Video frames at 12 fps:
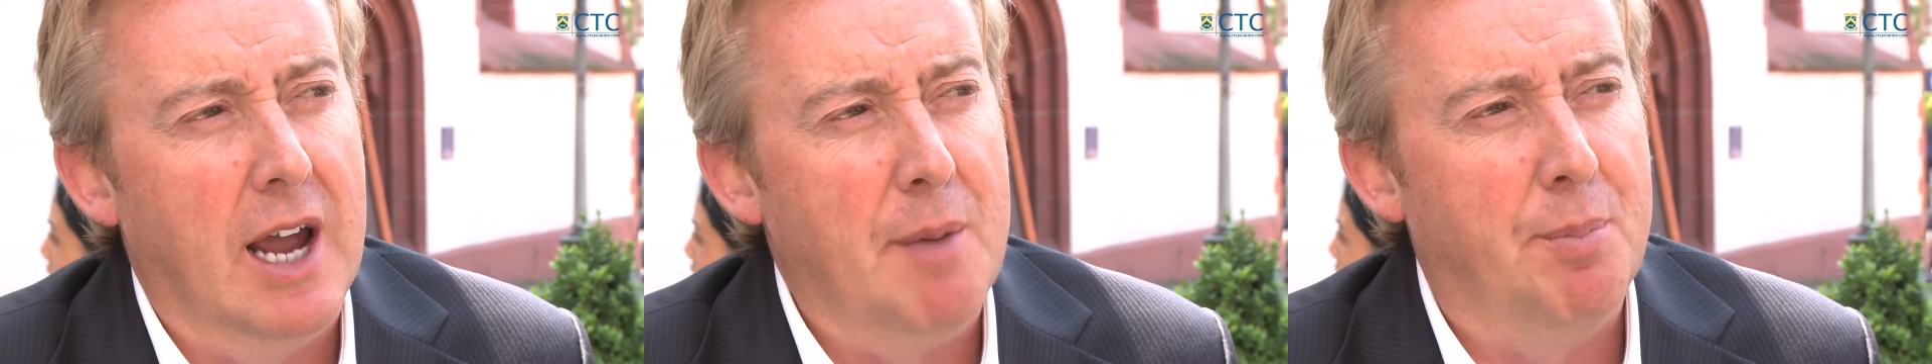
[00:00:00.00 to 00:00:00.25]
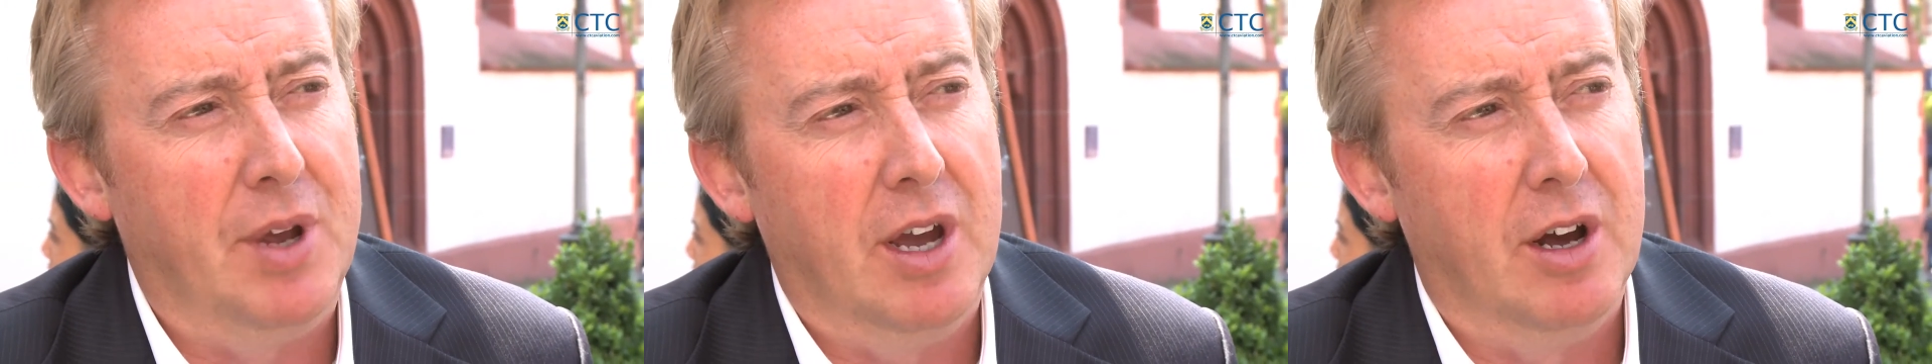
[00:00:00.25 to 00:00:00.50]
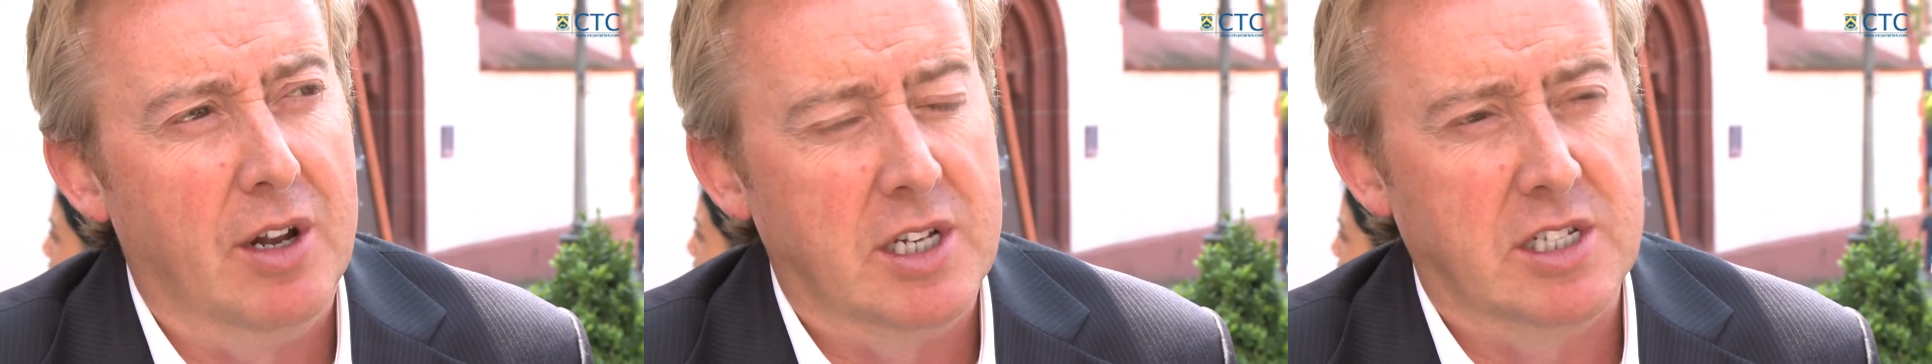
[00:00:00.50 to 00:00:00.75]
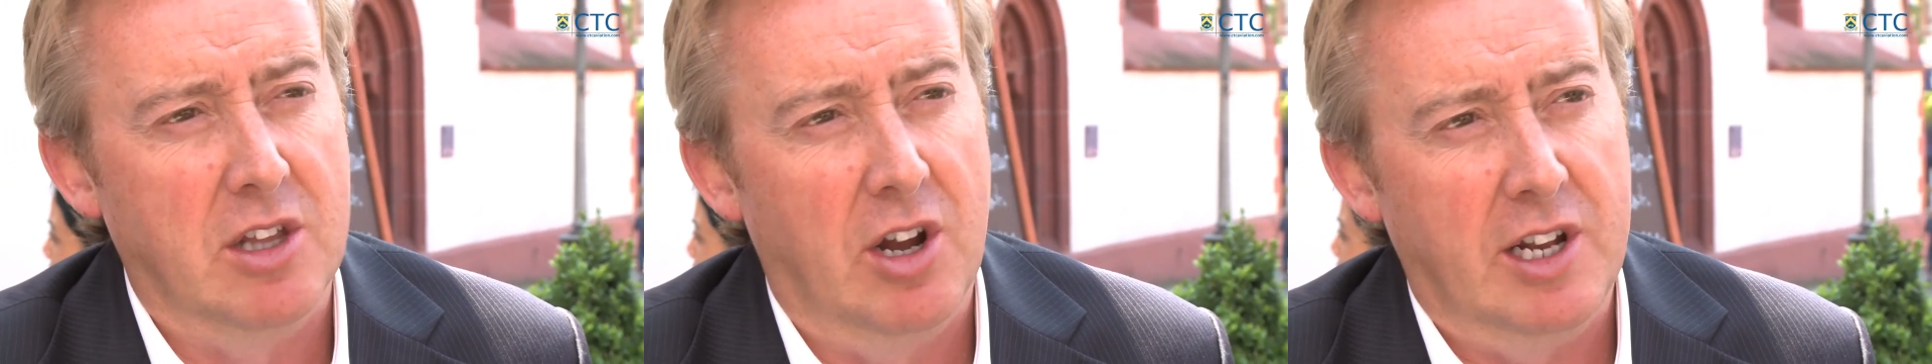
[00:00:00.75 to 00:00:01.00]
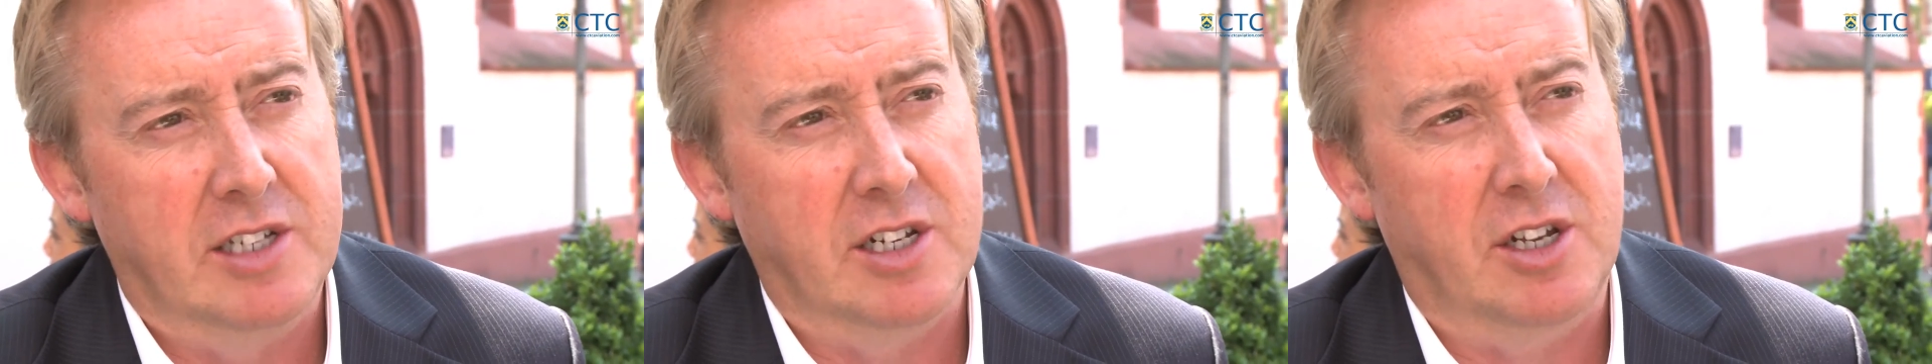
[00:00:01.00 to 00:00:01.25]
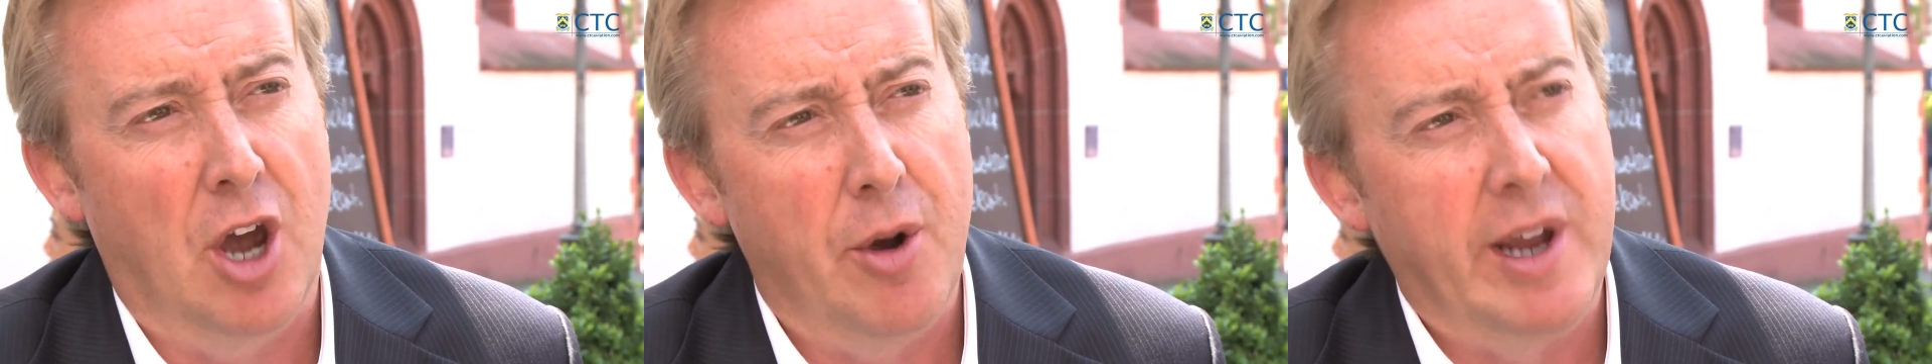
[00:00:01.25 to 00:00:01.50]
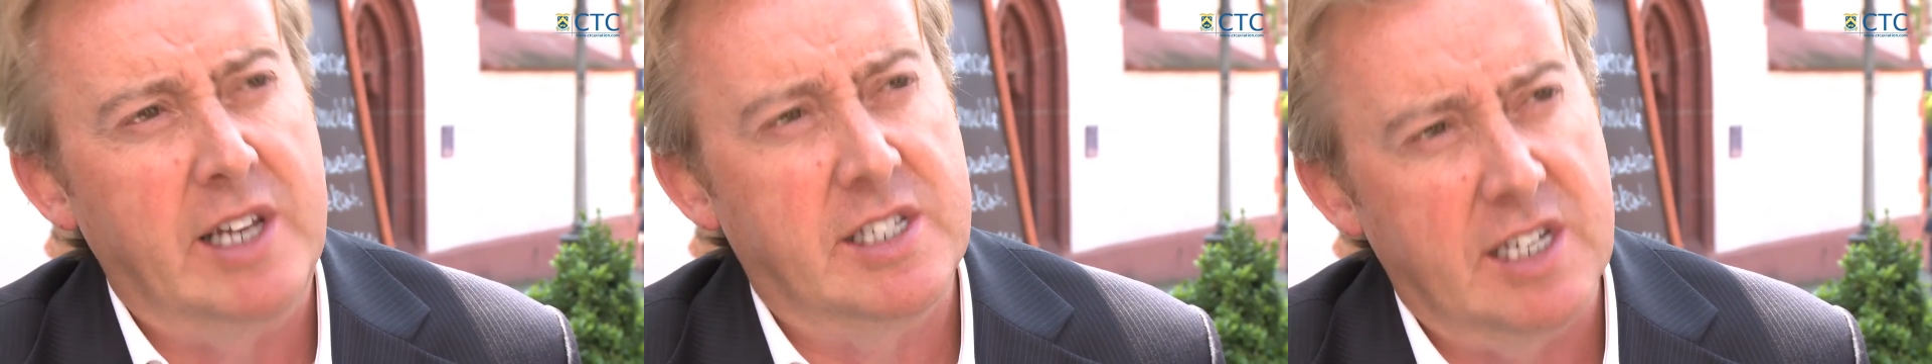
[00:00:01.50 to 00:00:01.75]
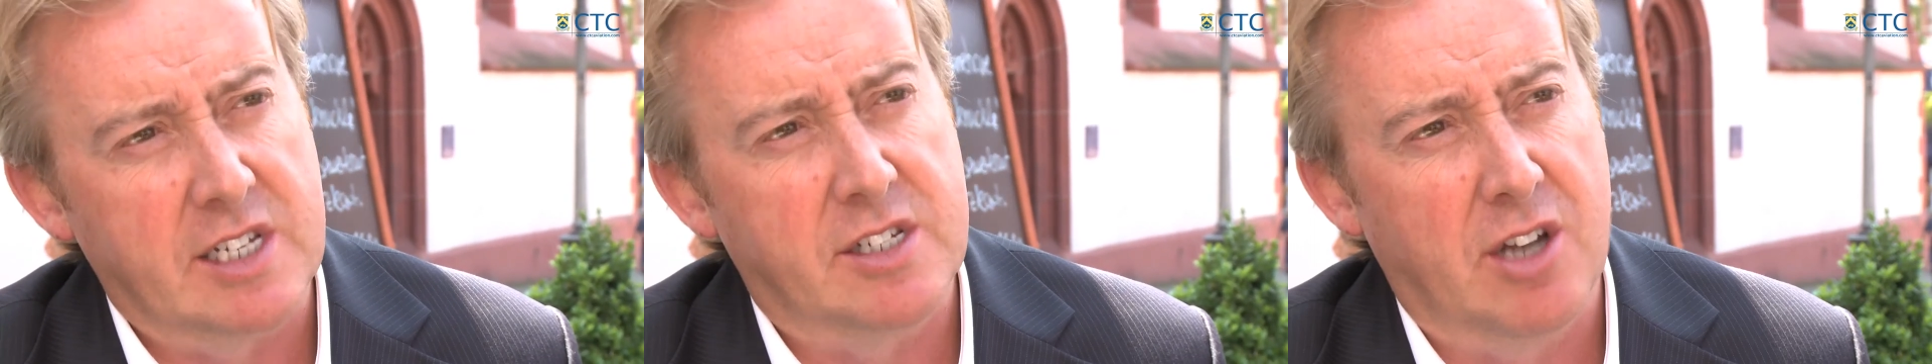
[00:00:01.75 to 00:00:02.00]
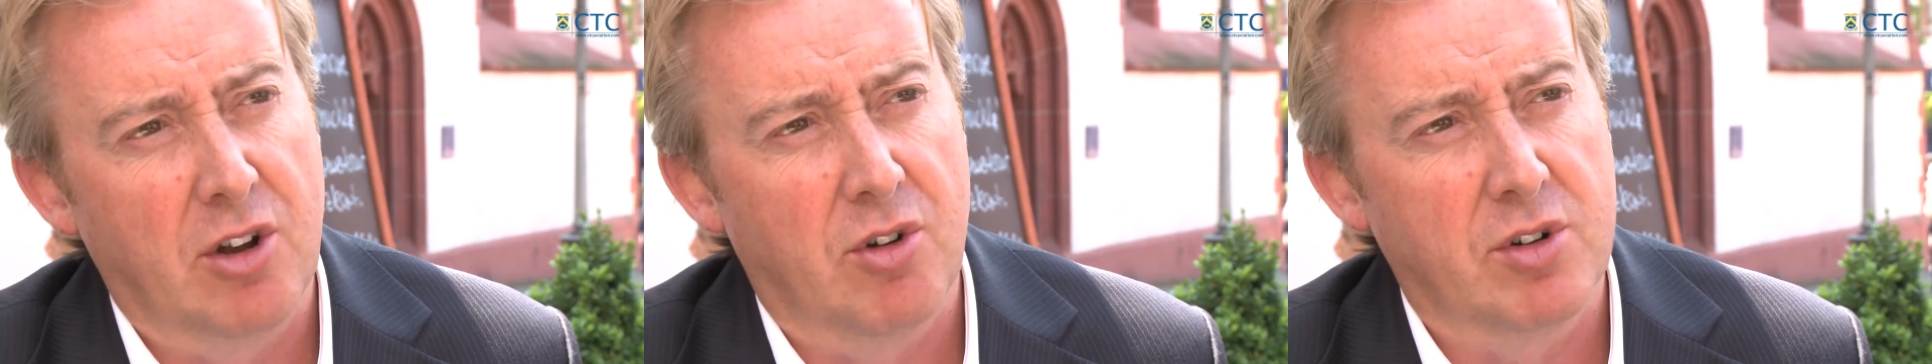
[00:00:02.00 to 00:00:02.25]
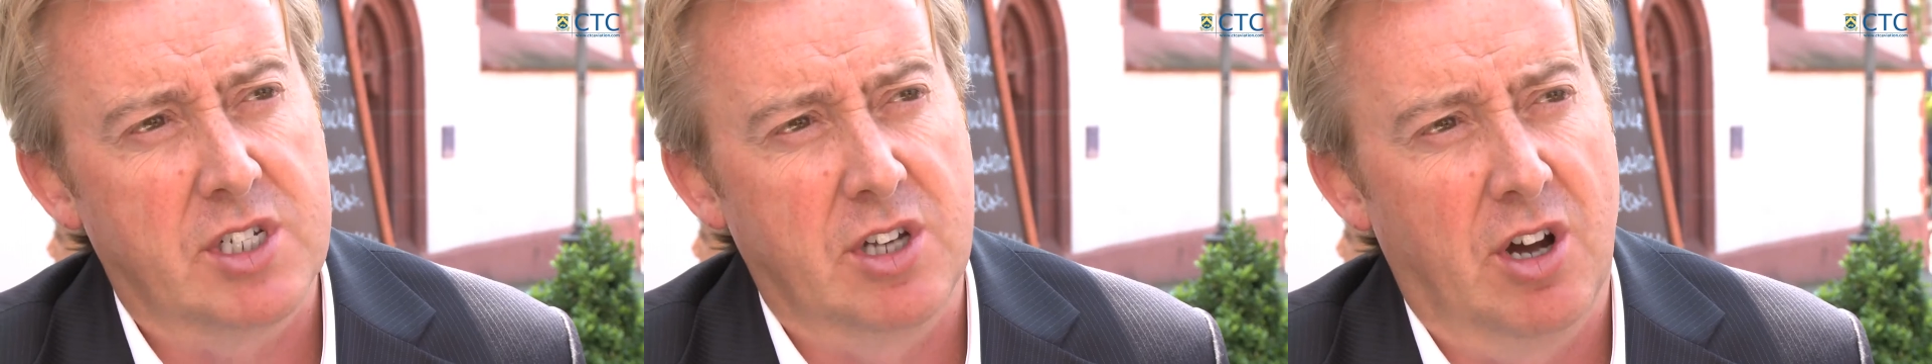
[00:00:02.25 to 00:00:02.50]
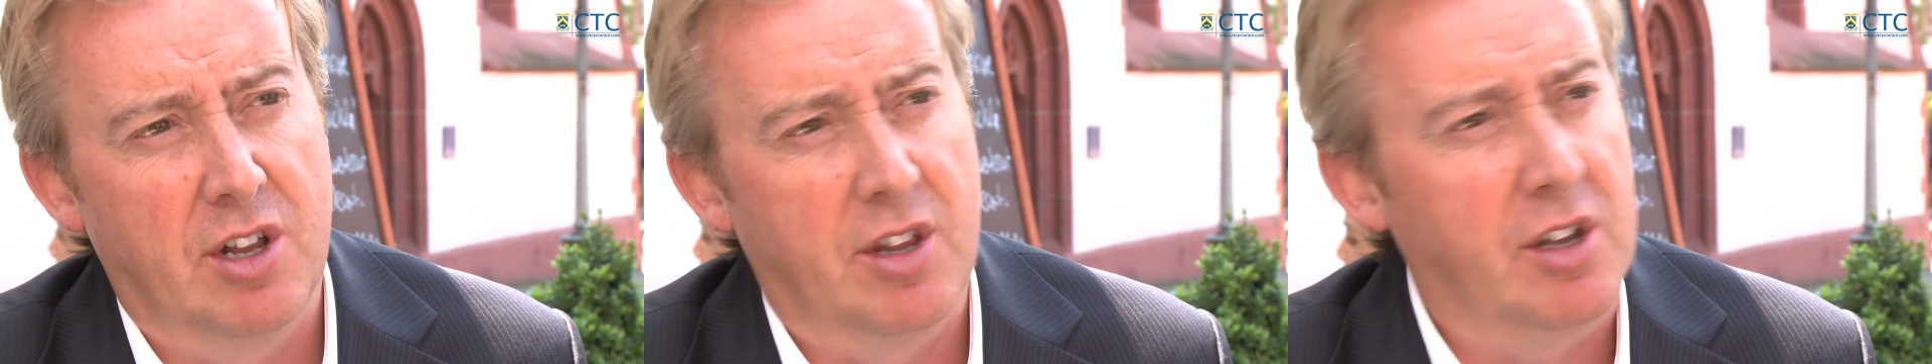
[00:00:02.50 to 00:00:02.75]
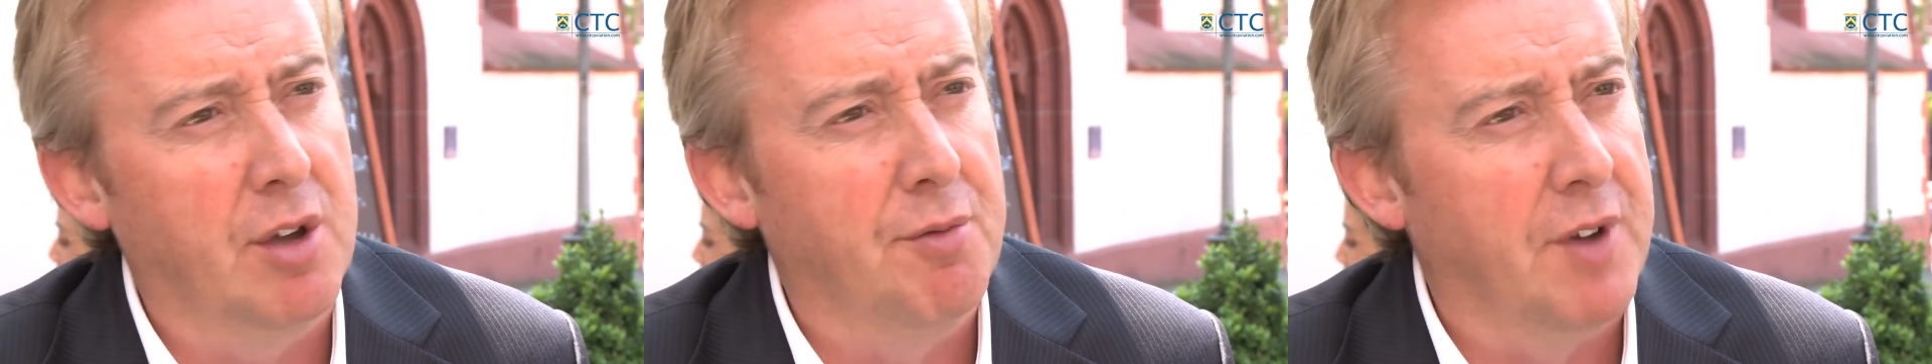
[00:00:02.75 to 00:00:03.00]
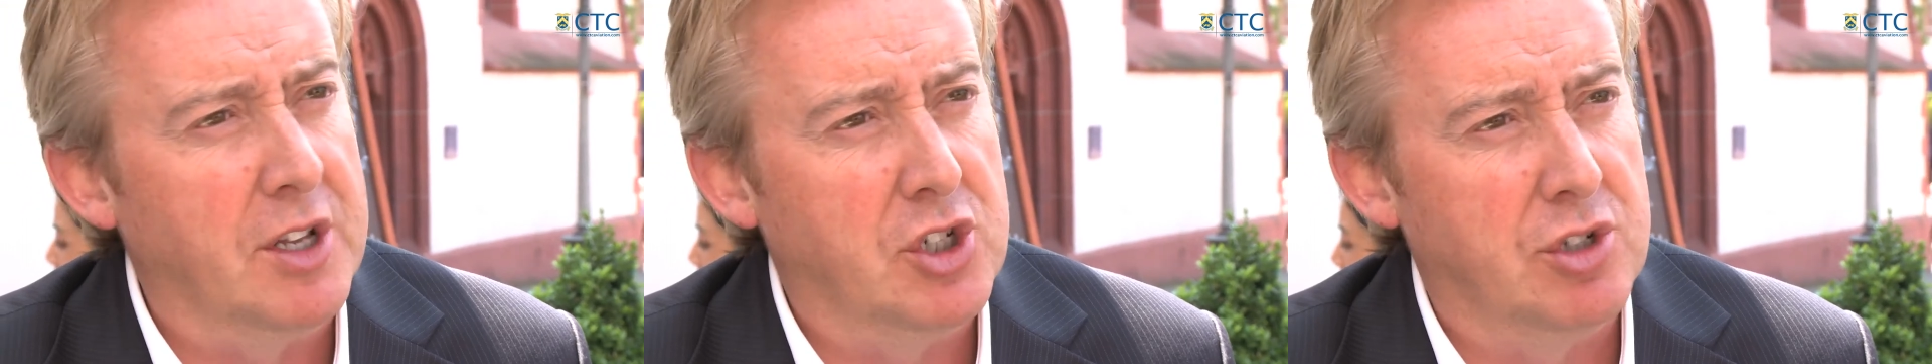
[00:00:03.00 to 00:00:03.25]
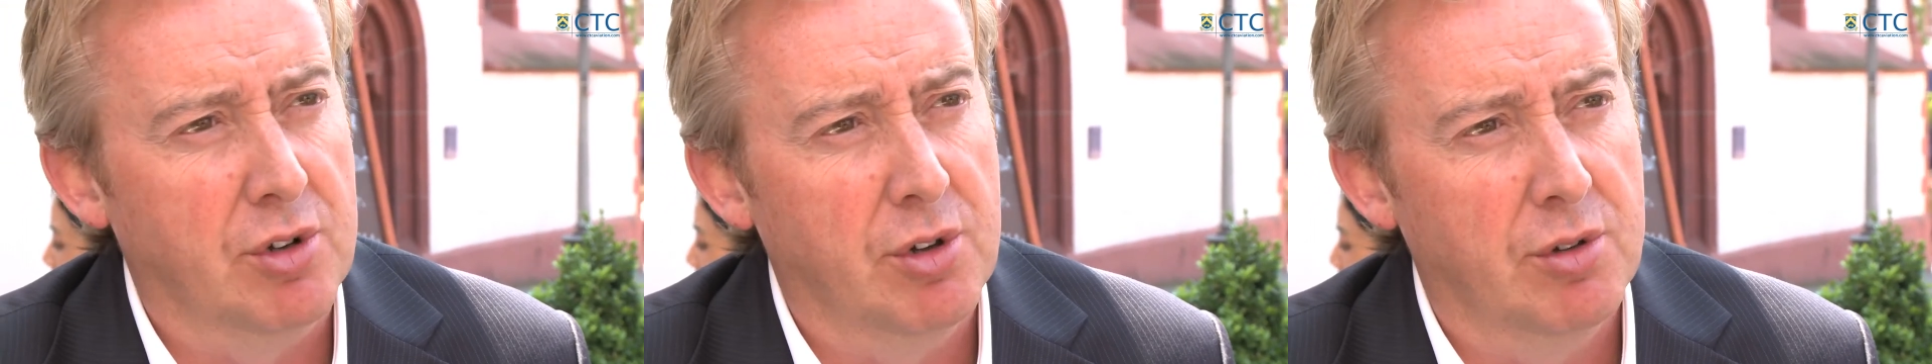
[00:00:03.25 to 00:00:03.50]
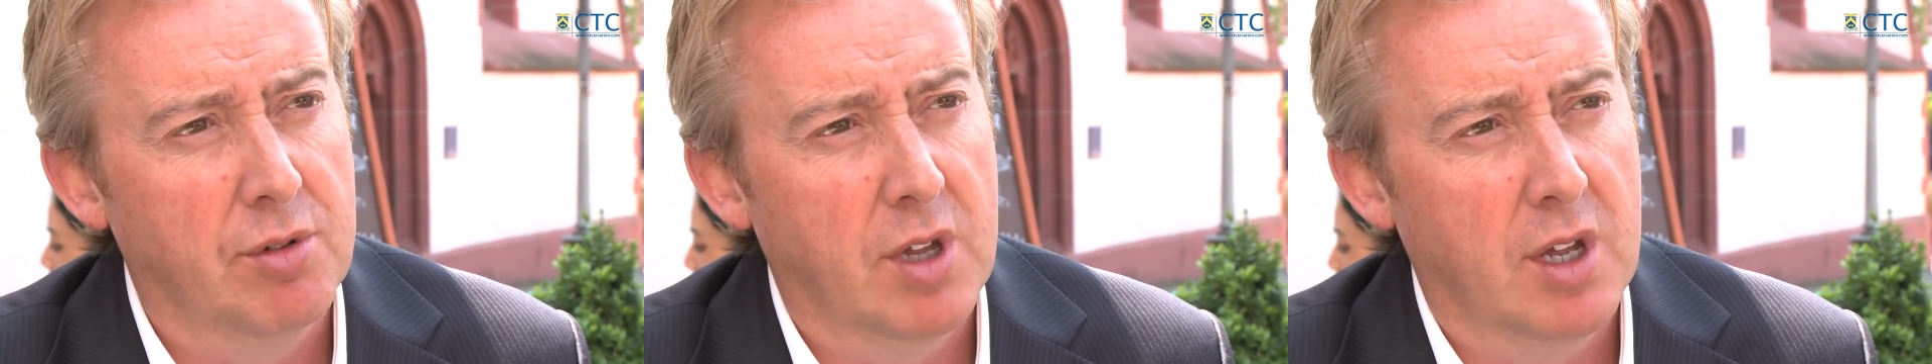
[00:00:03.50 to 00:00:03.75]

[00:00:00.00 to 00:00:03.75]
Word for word: M P L is likely to coexist alongside the conventional